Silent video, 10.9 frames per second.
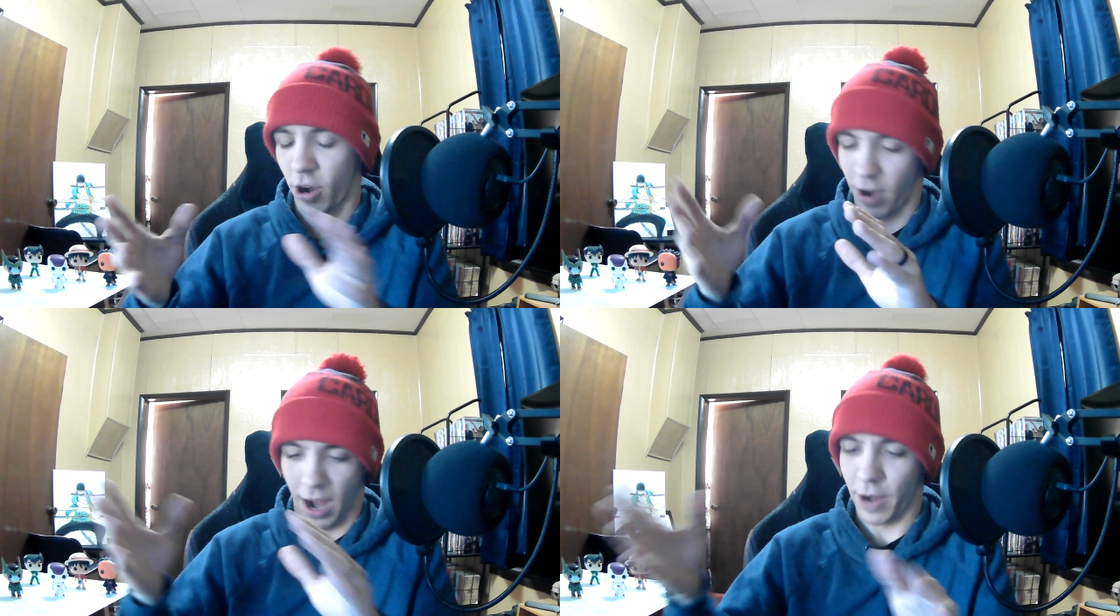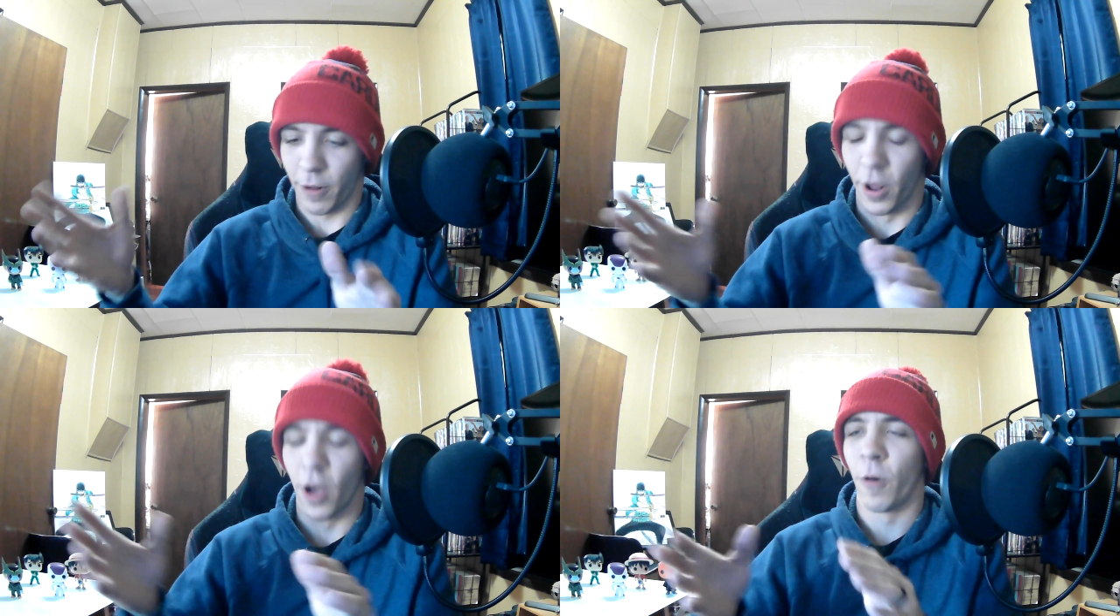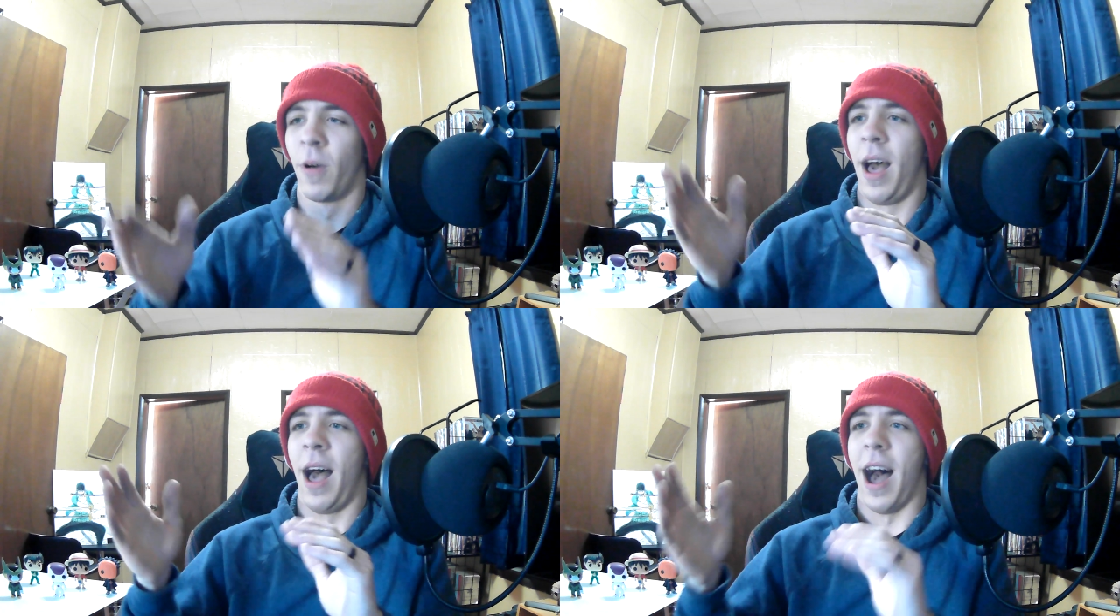I don't
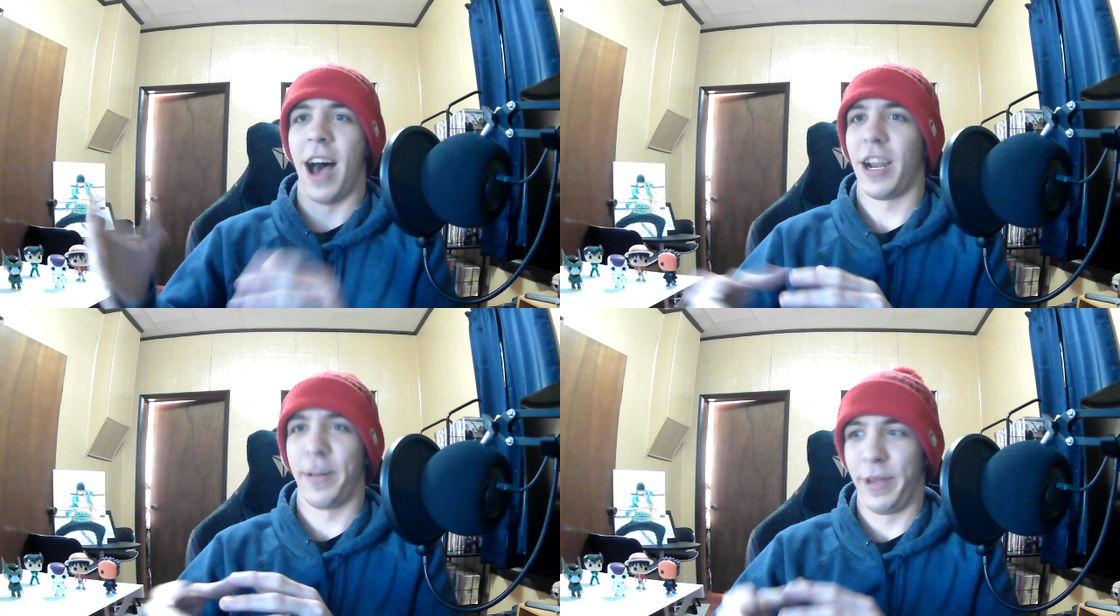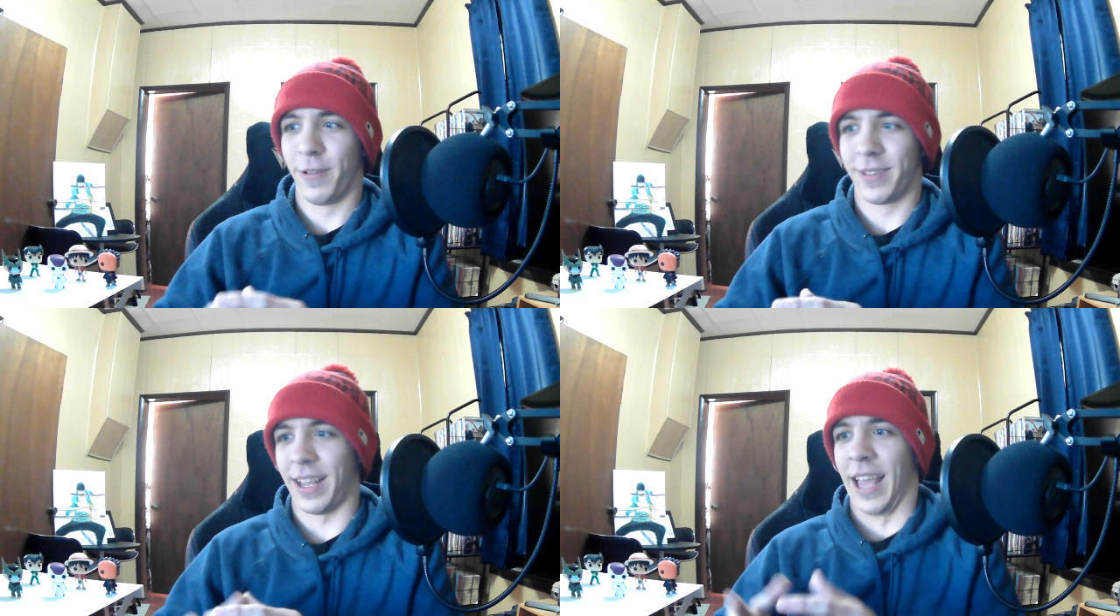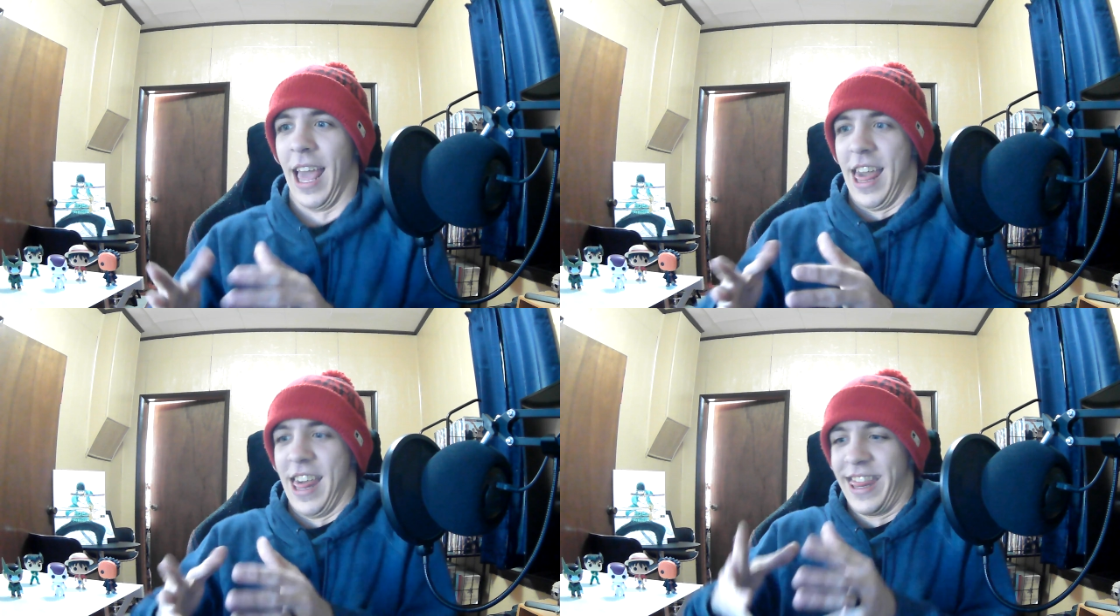know. Hanami was
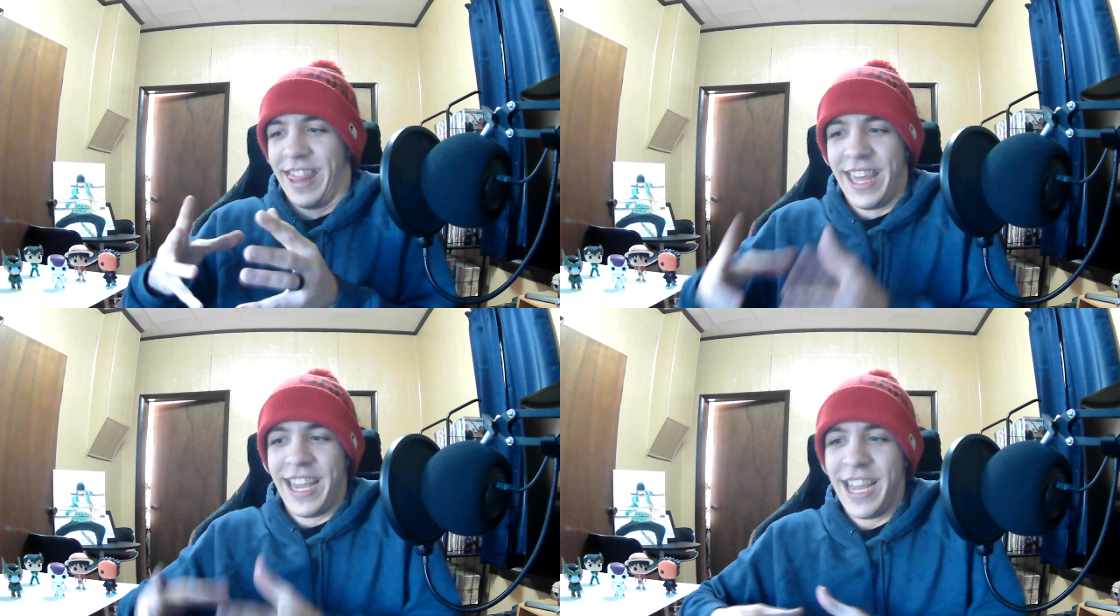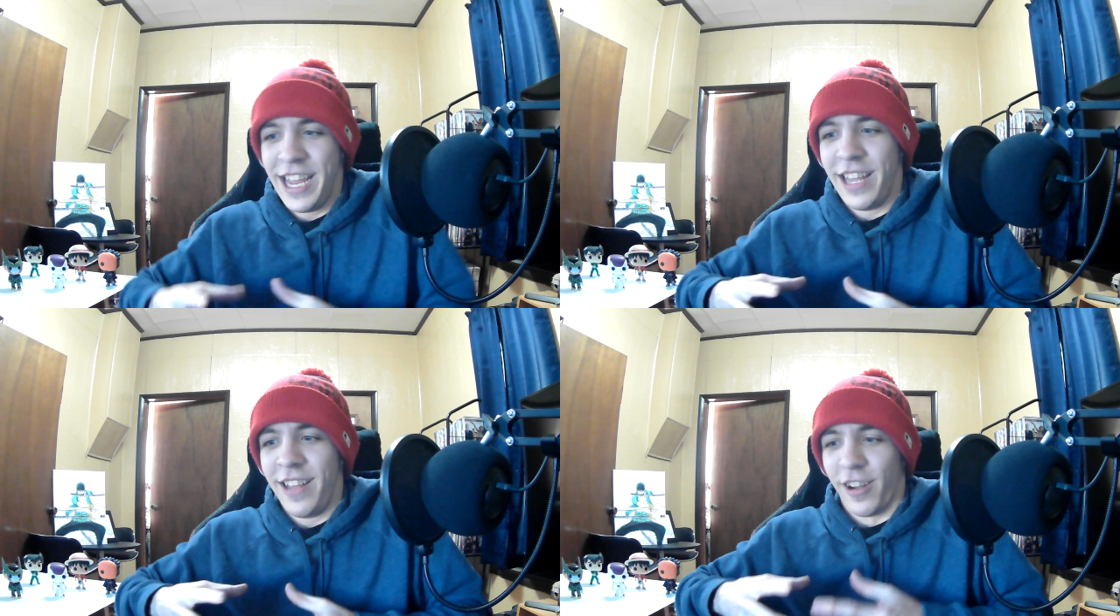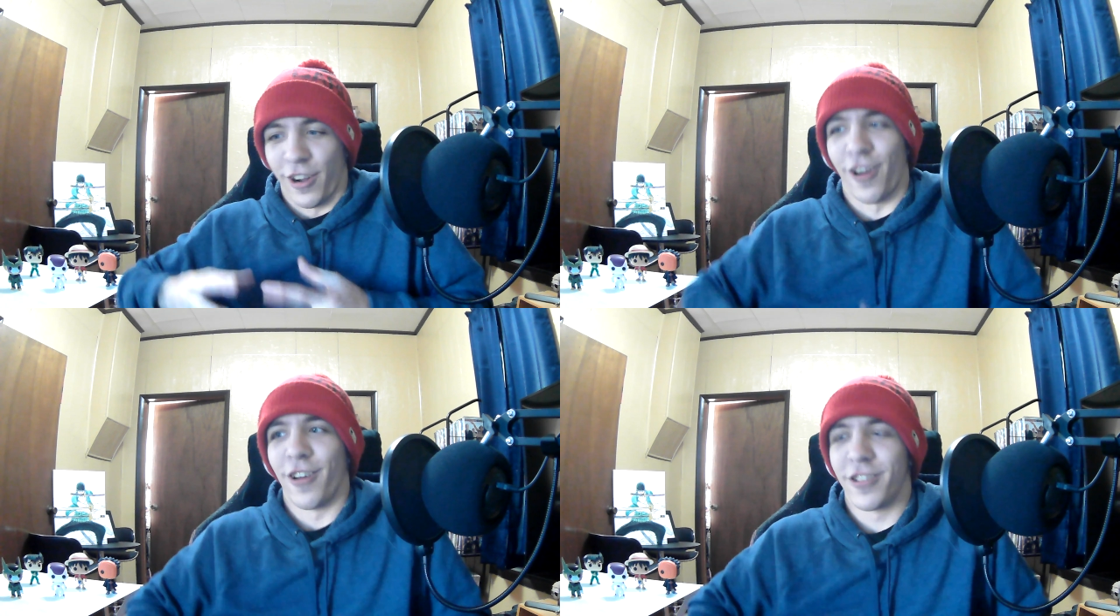the
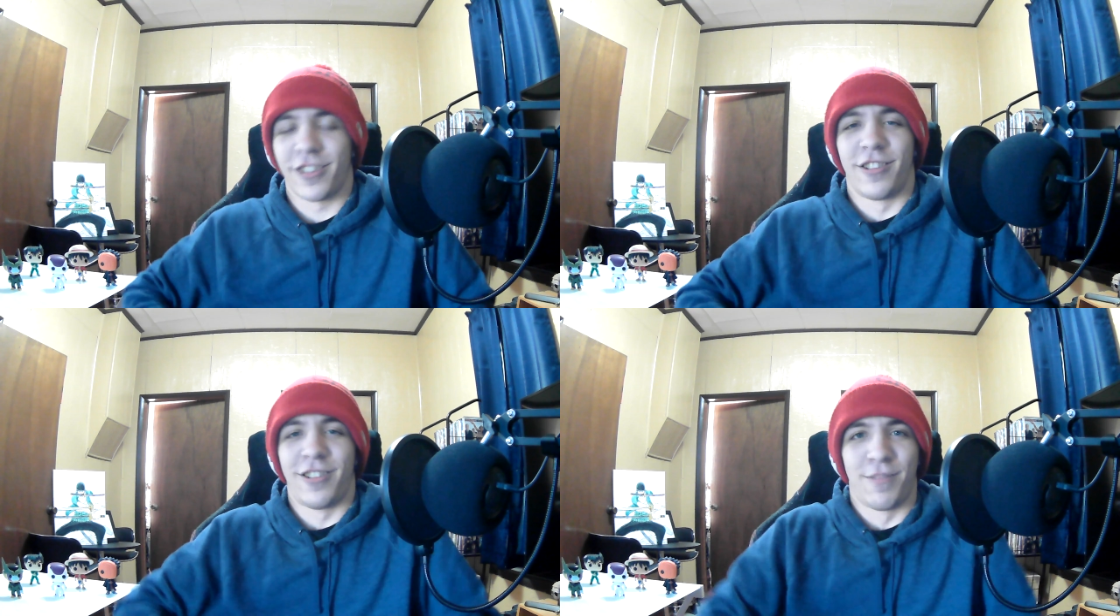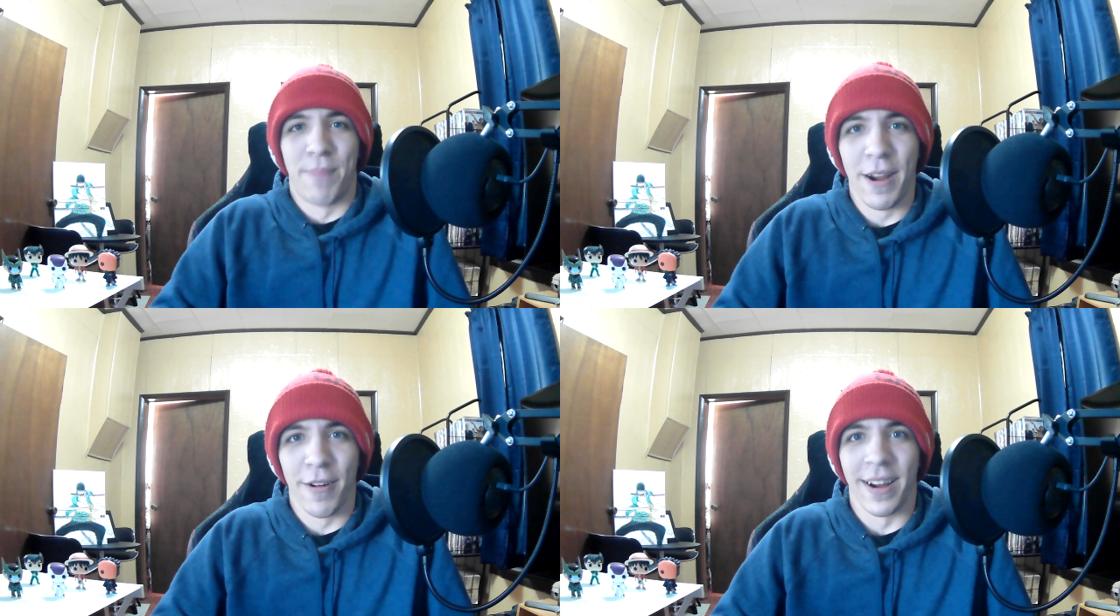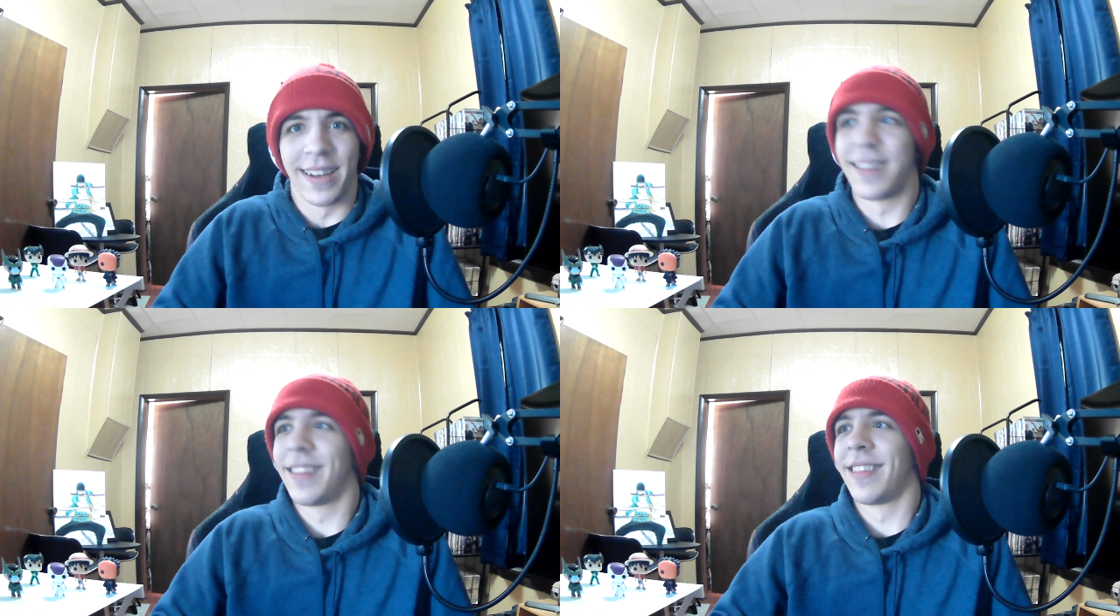cursed
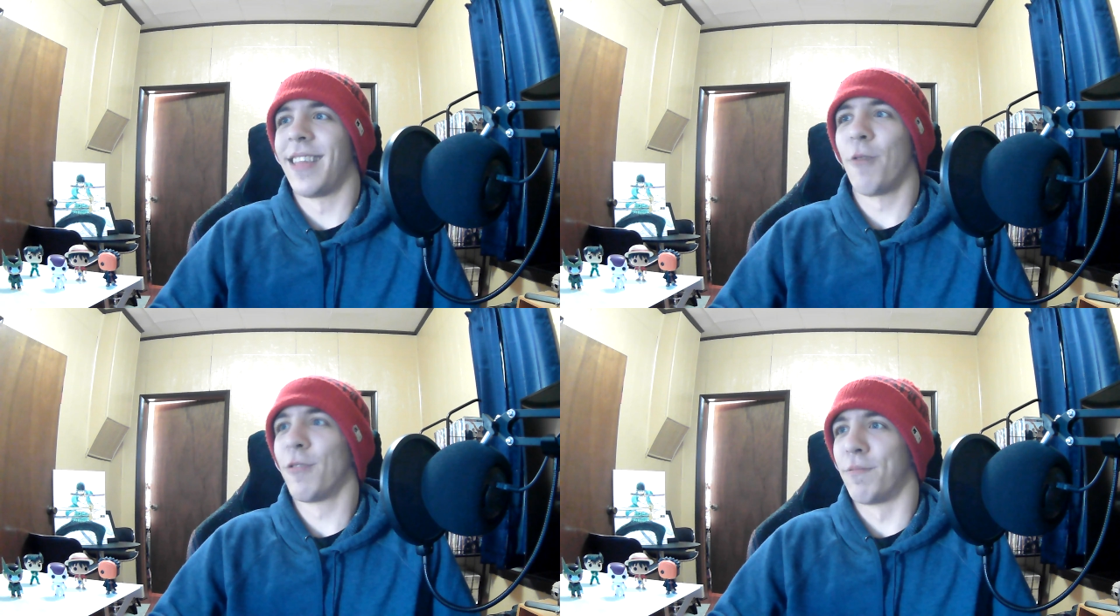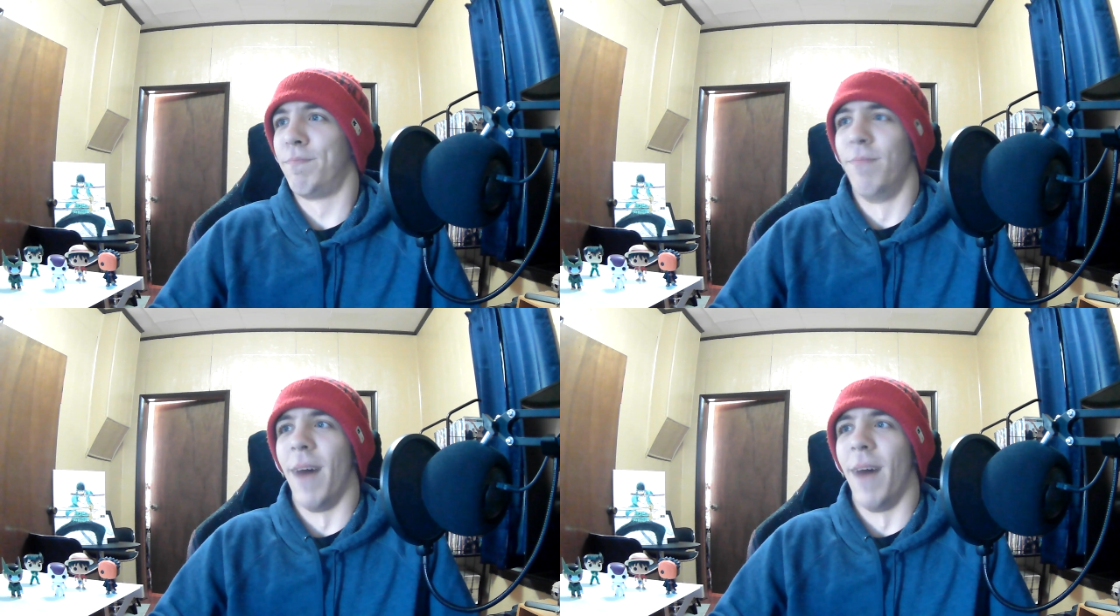spirit that was,